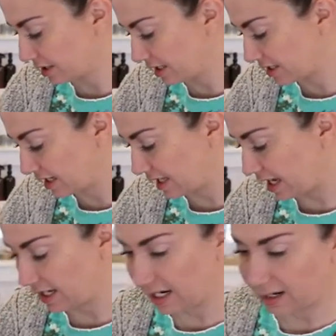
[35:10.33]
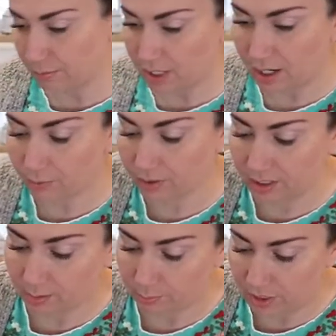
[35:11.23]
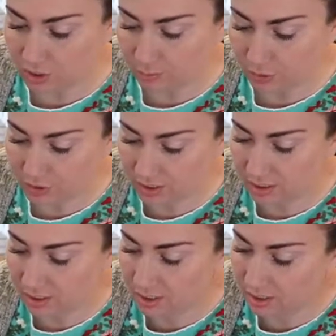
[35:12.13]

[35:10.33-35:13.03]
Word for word: things like that, and I'm not really a beachy person.